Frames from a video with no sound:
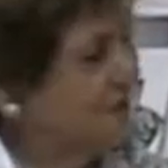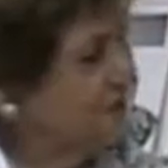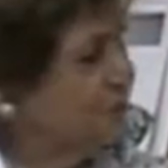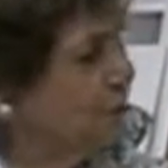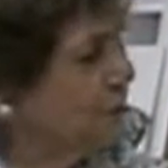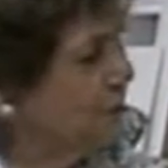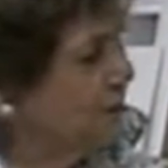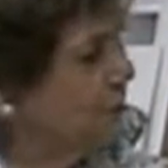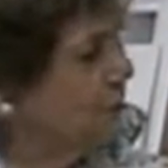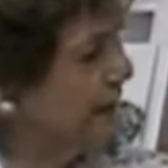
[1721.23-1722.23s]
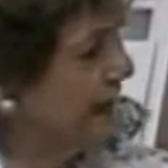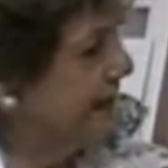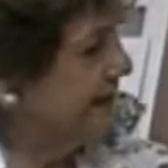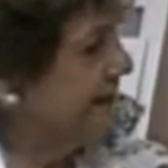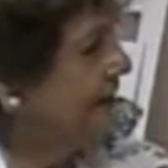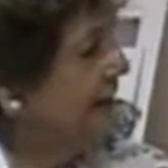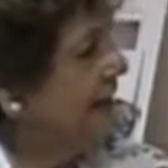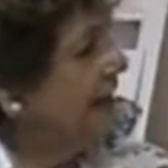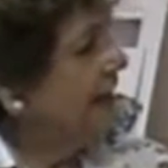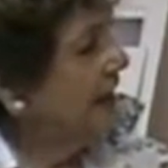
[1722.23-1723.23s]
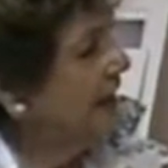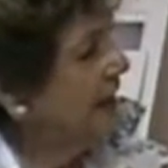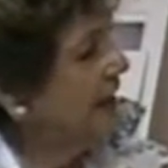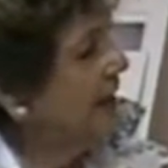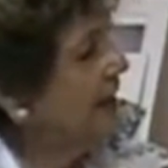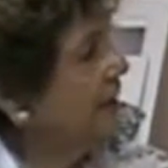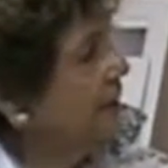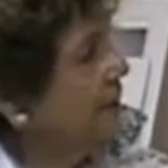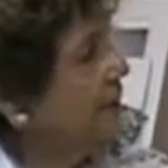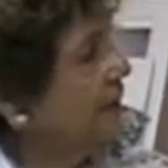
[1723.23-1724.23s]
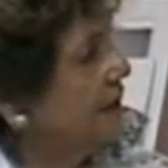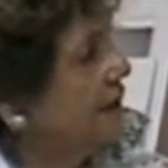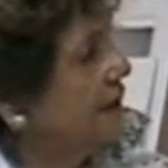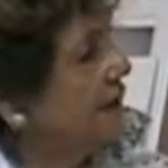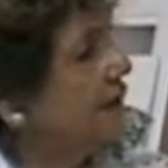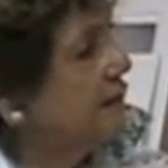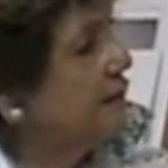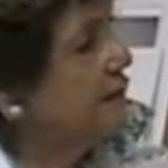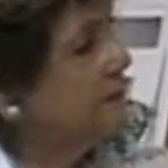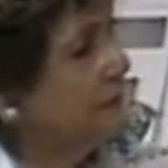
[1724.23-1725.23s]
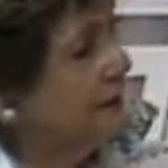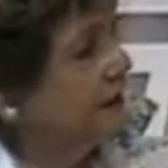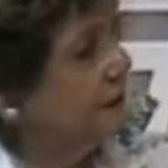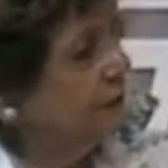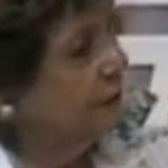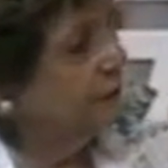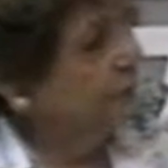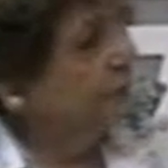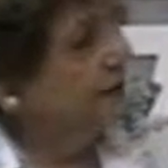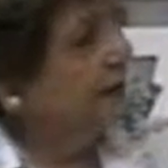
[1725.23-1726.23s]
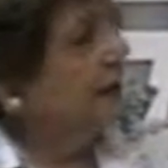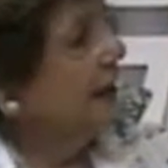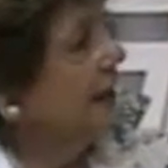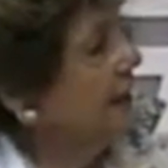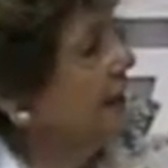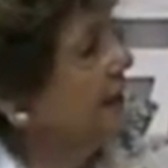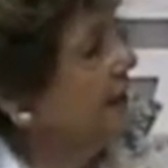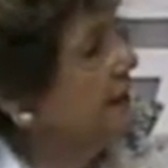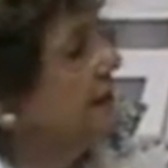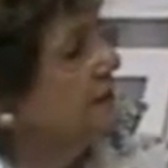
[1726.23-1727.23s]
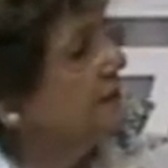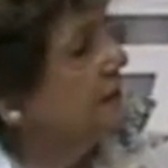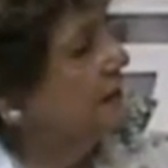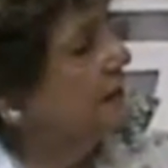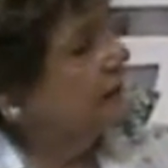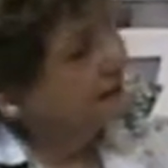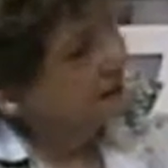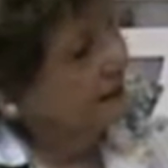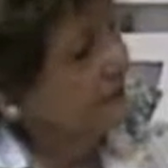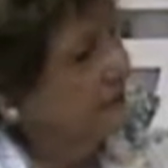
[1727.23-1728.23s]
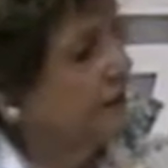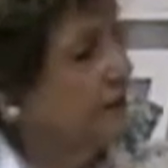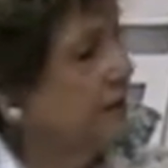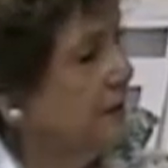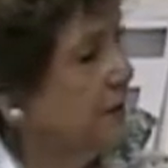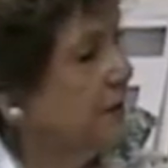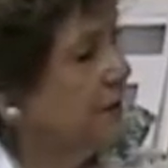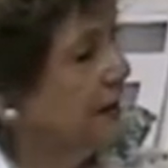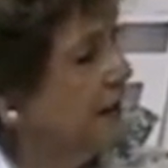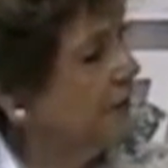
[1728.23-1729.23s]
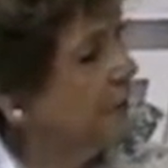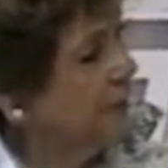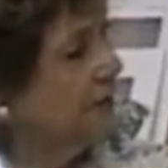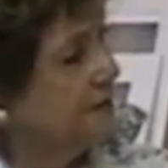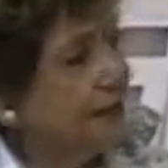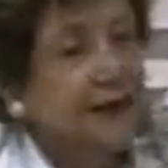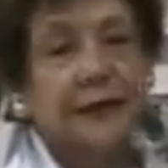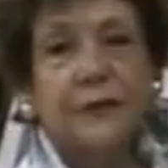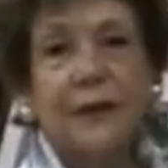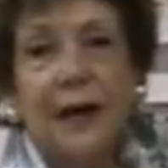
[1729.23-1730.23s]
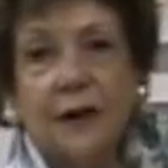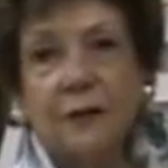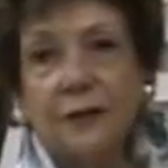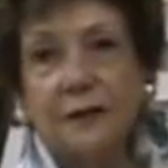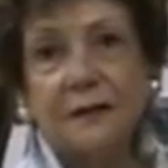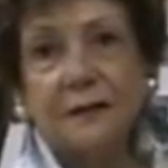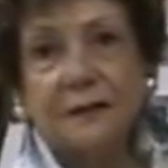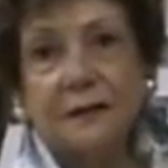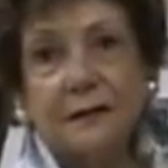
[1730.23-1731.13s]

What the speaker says: as much as you can. But it's very beautiful, and it's, I think, very appropriate for this kind of flowers.